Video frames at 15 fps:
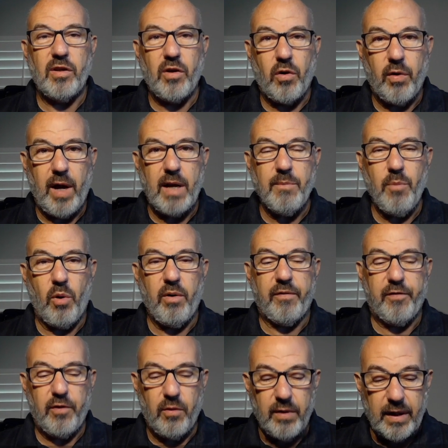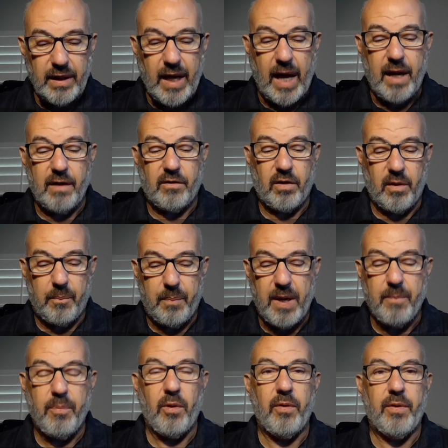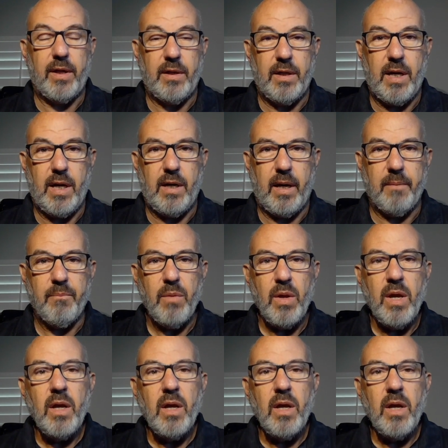to create more food and get it to the people that need it.